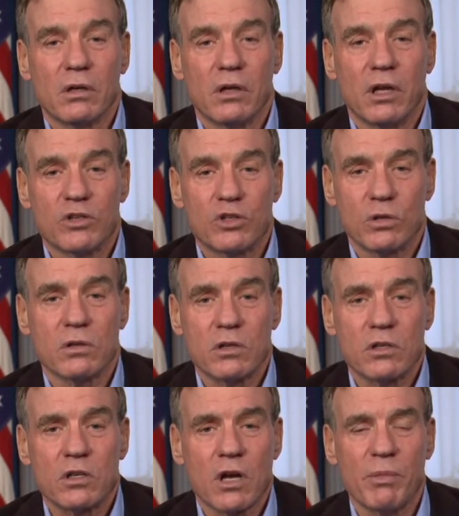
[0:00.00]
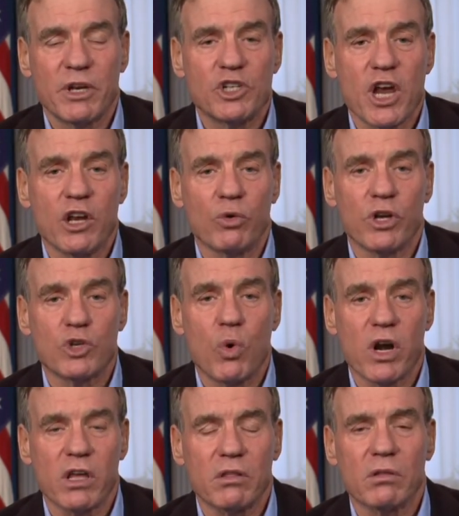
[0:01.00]
in coming January
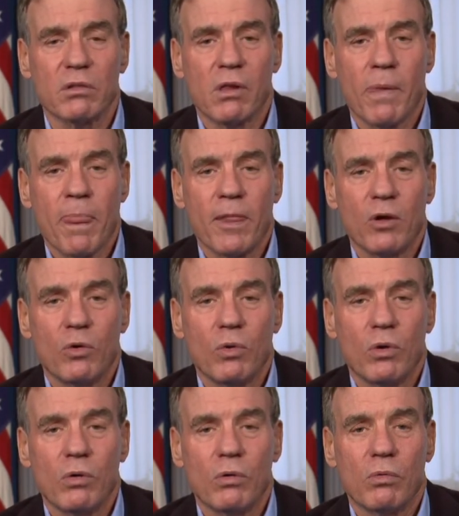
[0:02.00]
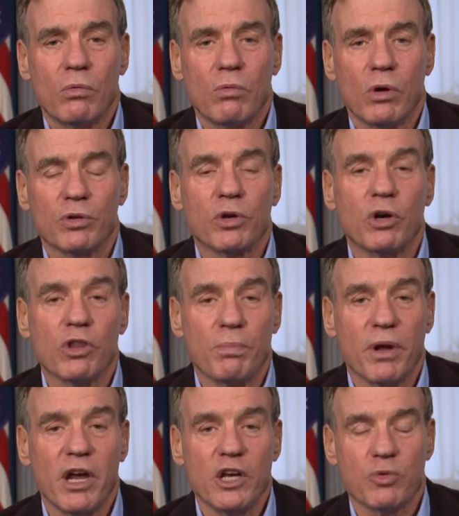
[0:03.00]
20th, we'll turn the
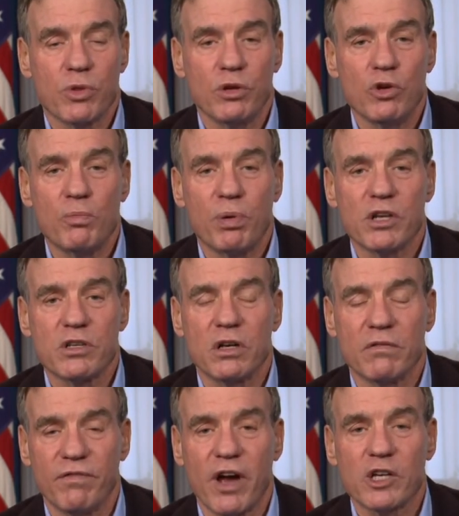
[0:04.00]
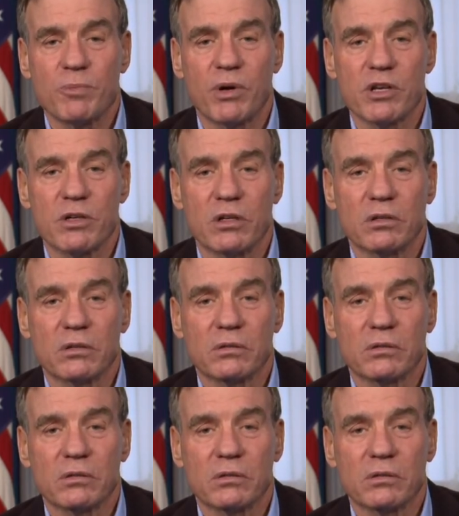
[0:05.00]
page with the new president and vice president.